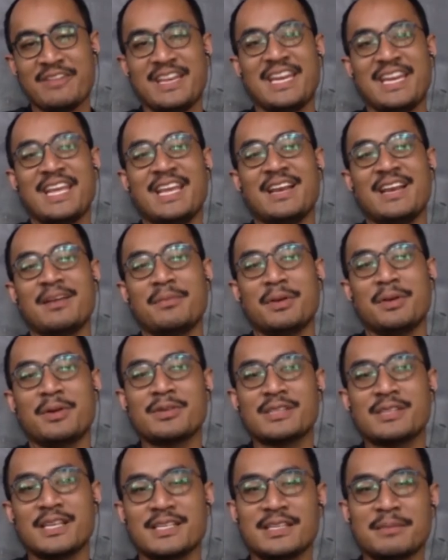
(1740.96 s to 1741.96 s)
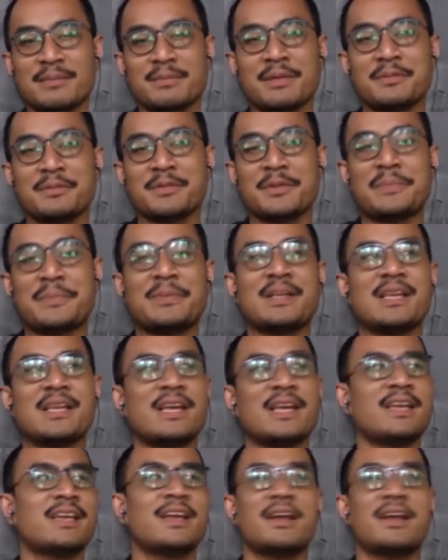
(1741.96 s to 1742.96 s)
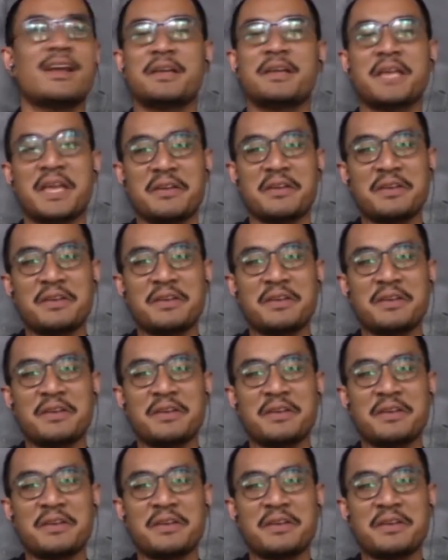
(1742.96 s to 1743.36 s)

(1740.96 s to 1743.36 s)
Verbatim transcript: day. Because sometimes people can